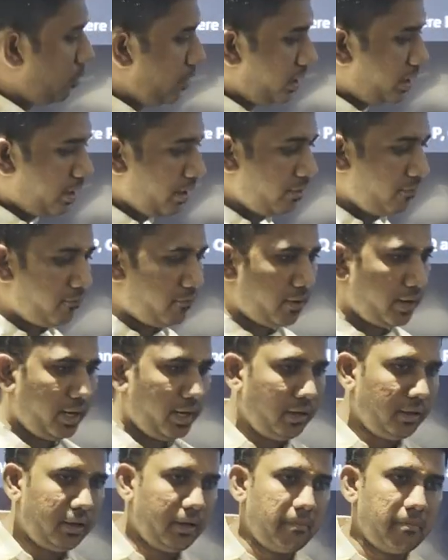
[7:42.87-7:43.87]
how we can
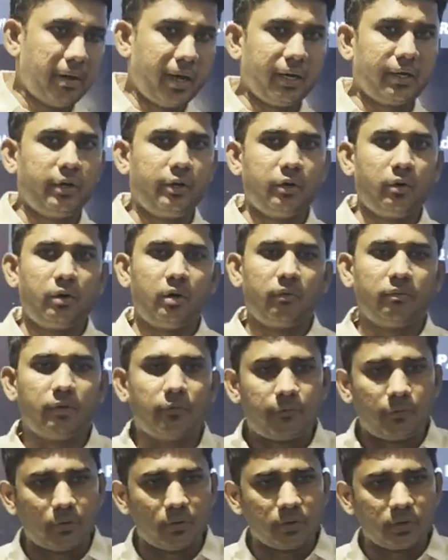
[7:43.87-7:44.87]
find the magnitude of
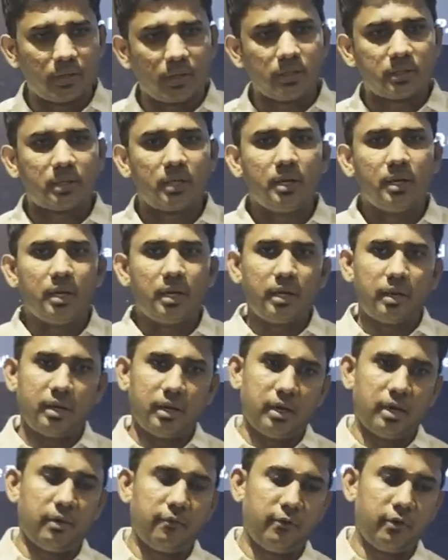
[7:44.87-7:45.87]
the forces
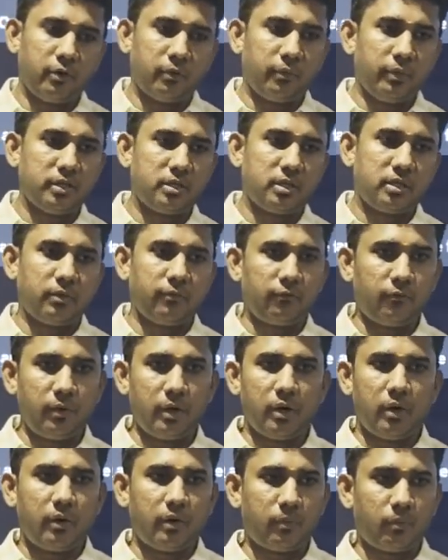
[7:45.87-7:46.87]
for which if
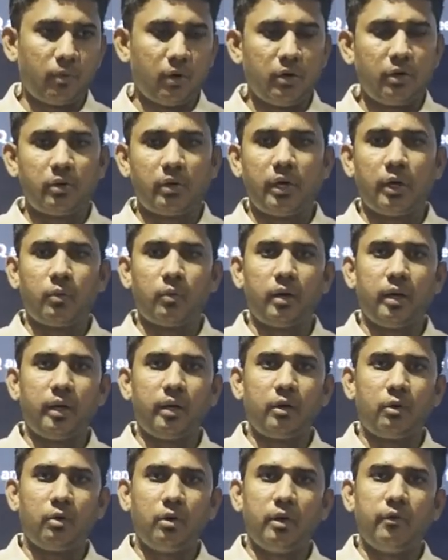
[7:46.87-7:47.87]
we are want to
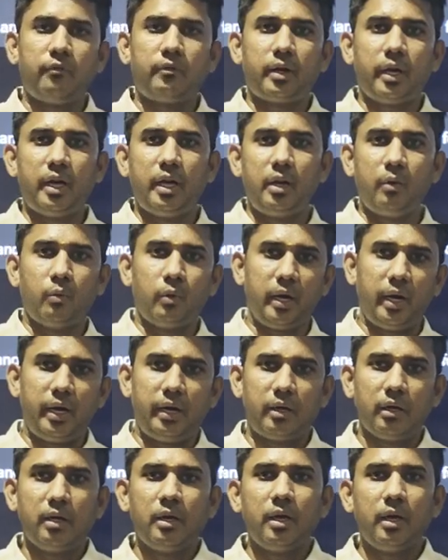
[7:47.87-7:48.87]
require to lift any
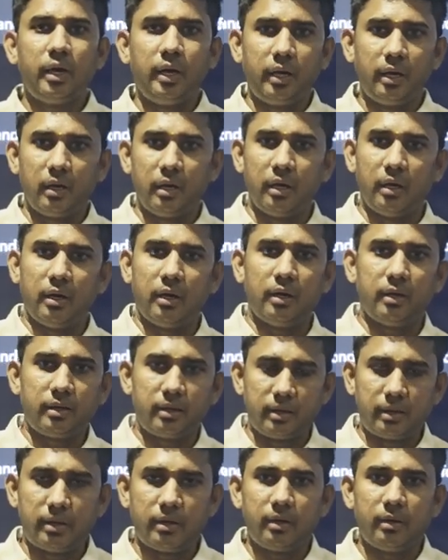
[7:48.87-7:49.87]
weight in a
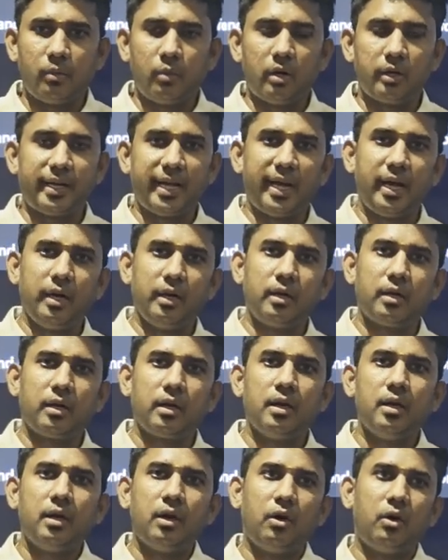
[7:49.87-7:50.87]
tank
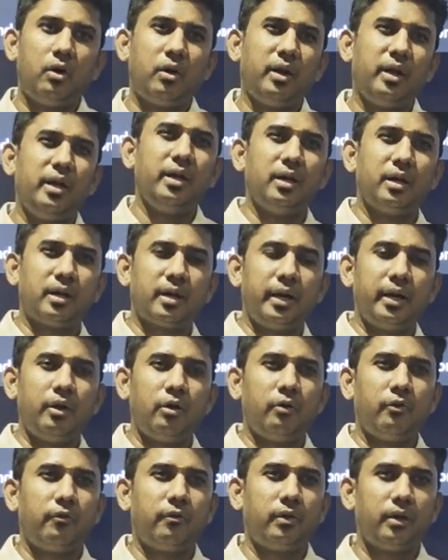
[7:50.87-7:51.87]
or in a
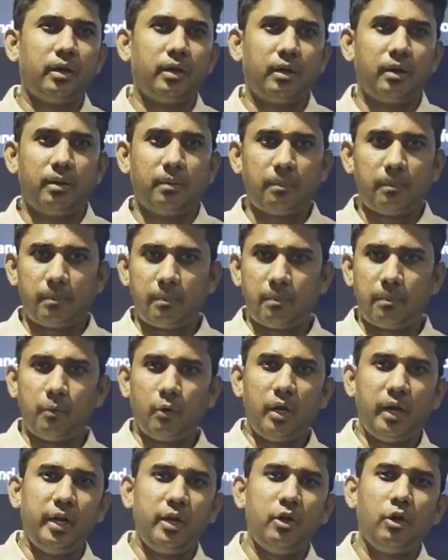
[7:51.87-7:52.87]
kind of
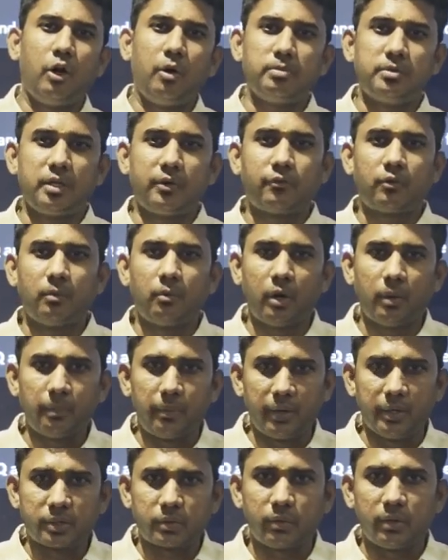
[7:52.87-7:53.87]
pull any object from
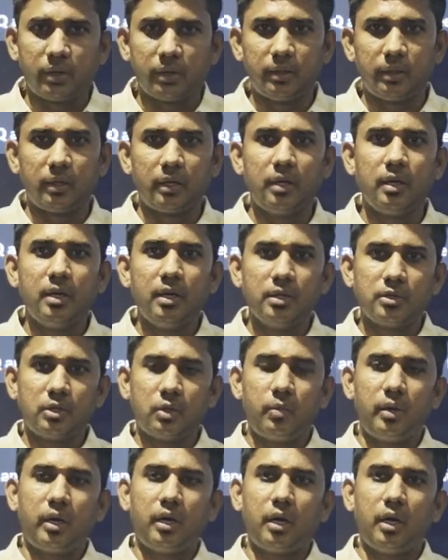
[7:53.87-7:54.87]
one place to another.
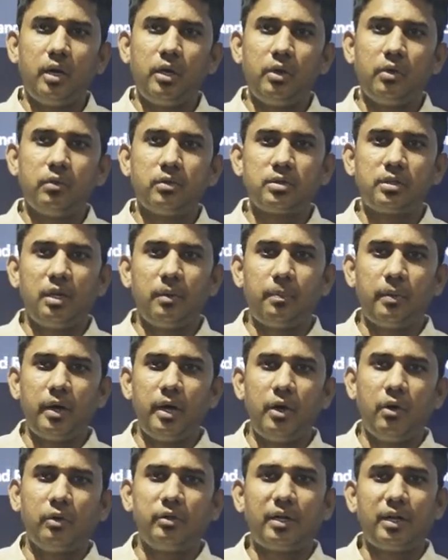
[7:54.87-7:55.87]
So we can use
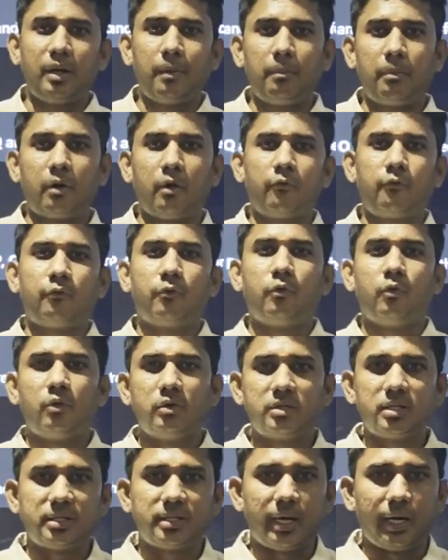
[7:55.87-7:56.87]
depending on the number of
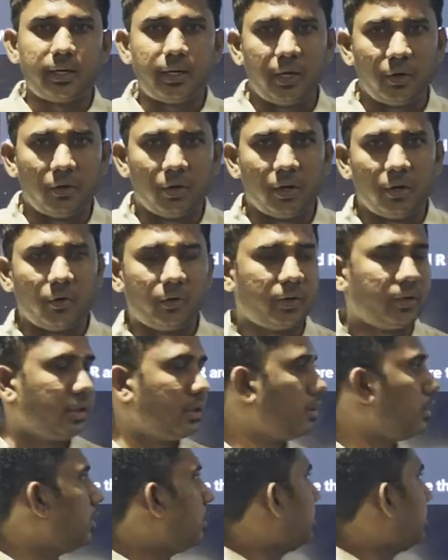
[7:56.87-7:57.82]
forces acting along it.